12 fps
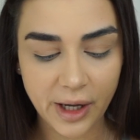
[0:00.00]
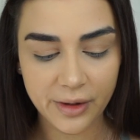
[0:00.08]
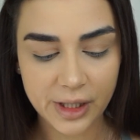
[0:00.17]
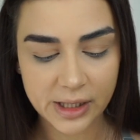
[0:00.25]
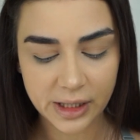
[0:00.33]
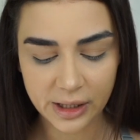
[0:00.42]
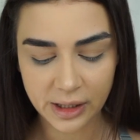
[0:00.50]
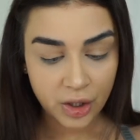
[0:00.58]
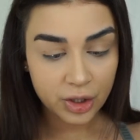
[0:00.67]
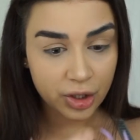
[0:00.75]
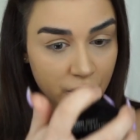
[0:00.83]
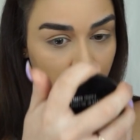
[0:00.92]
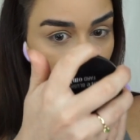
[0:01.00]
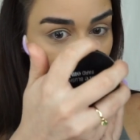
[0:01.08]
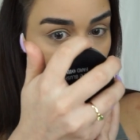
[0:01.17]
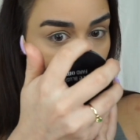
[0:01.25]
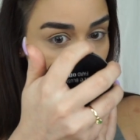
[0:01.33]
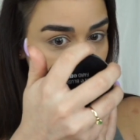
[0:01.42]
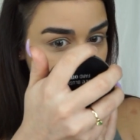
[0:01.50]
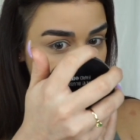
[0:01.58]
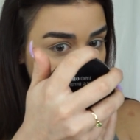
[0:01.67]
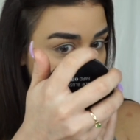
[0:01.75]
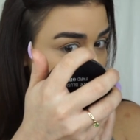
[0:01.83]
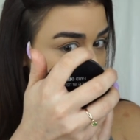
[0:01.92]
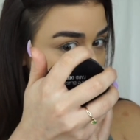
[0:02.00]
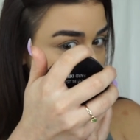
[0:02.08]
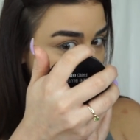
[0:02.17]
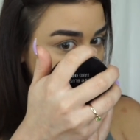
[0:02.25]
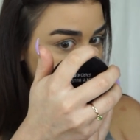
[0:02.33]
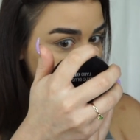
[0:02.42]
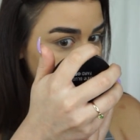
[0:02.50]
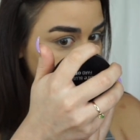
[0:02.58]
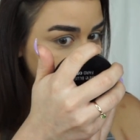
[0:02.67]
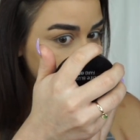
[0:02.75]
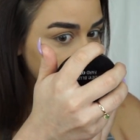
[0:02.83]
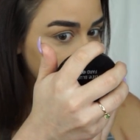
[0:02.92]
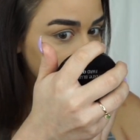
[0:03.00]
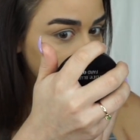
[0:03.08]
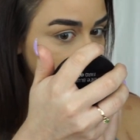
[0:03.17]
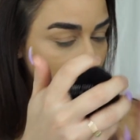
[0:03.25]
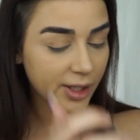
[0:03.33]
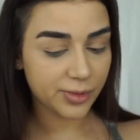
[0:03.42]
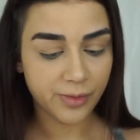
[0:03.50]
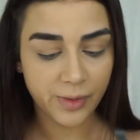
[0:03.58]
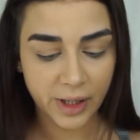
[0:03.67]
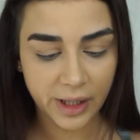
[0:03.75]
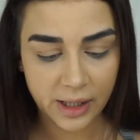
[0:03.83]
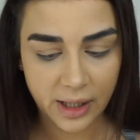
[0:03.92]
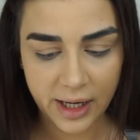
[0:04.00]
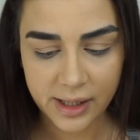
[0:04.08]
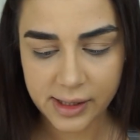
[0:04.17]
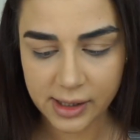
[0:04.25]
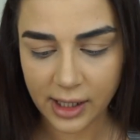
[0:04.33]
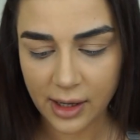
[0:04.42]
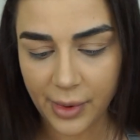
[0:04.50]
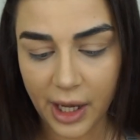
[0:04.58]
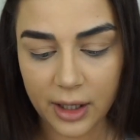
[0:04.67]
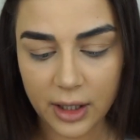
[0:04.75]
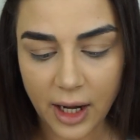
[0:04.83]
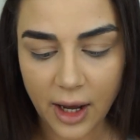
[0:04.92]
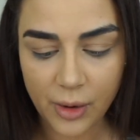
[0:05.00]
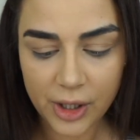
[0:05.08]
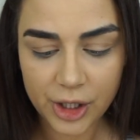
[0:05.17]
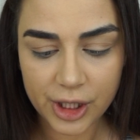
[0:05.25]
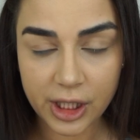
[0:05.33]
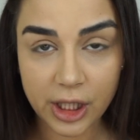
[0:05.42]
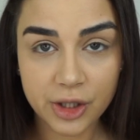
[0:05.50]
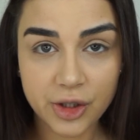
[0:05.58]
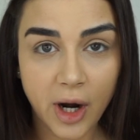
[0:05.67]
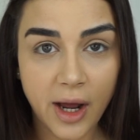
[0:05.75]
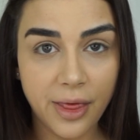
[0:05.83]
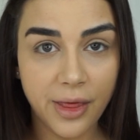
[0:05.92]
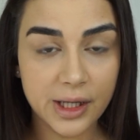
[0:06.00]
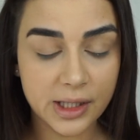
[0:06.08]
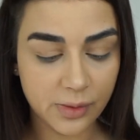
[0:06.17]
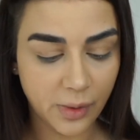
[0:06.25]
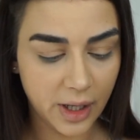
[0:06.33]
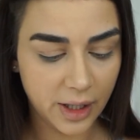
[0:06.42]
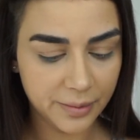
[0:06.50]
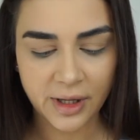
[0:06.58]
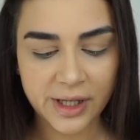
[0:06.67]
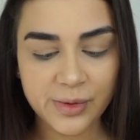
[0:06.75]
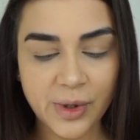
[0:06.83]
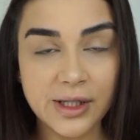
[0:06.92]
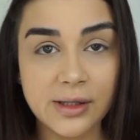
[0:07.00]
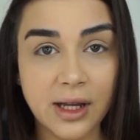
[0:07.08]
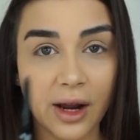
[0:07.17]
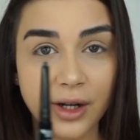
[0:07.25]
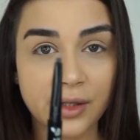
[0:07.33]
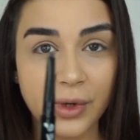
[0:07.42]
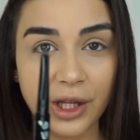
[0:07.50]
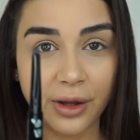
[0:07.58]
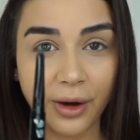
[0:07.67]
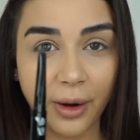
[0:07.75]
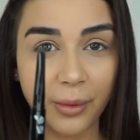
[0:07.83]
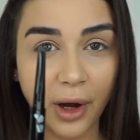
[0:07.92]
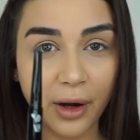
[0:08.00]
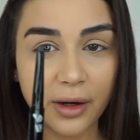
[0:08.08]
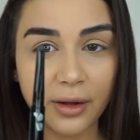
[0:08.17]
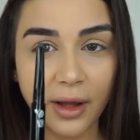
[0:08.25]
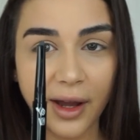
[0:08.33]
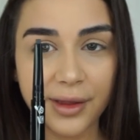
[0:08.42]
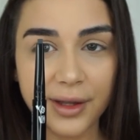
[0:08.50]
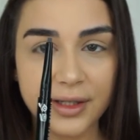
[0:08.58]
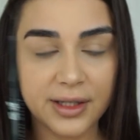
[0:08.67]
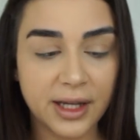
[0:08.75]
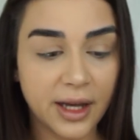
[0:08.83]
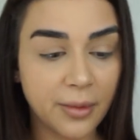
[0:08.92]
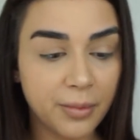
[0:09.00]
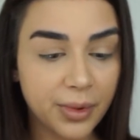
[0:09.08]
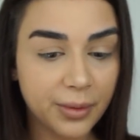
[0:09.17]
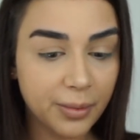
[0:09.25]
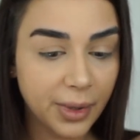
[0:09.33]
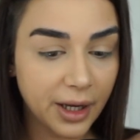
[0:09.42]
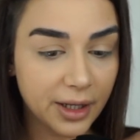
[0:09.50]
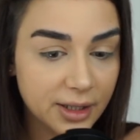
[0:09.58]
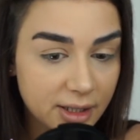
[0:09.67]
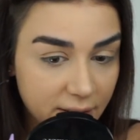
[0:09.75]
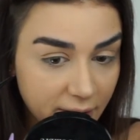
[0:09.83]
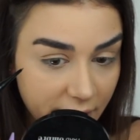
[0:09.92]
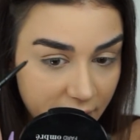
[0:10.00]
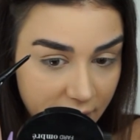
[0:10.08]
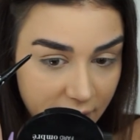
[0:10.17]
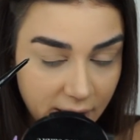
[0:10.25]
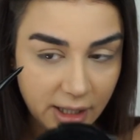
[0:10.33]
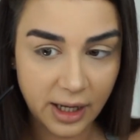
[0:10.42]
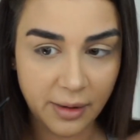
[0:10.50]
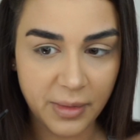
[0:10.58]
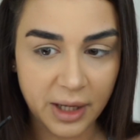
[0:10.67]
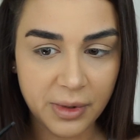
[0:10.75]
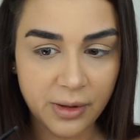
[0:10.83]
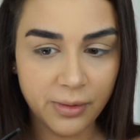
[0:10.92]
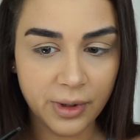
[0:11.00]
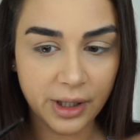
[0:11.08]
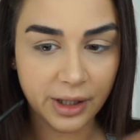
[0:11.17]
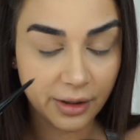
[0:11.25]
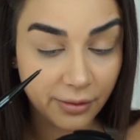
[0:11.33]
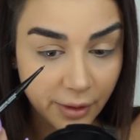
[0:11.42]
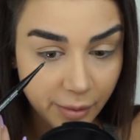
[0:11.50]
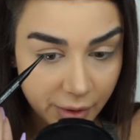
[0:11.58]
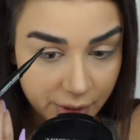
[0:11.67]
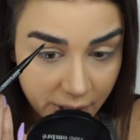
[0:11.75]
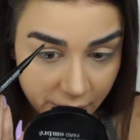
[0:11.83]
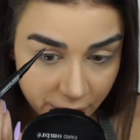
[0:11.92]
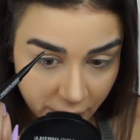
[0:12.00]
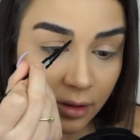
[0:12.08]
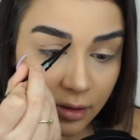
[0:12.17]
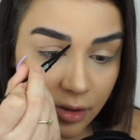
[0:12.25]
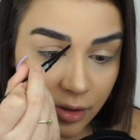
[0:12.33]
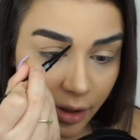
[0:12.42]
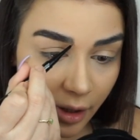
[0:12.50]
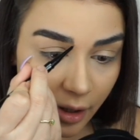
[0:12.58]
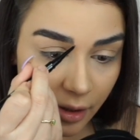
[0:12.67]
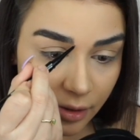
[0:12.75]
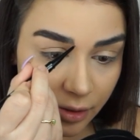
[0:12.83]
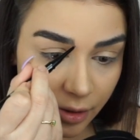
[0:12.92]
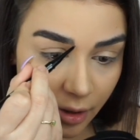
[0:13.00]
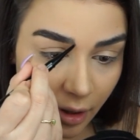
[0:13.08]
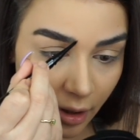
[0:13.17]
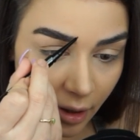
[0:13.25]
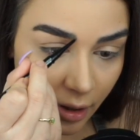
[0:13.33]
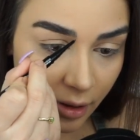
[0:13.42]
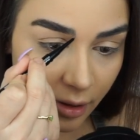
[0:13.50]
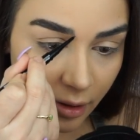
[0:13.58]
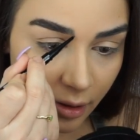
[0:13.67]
reason. So yeah, definitely inexpensive, and it worked really nicely. But now we're just gonna try this one. This one scares me though, I'm not gonna lie, this tip, but let's see. It might be really good for precision. Let's try and draw.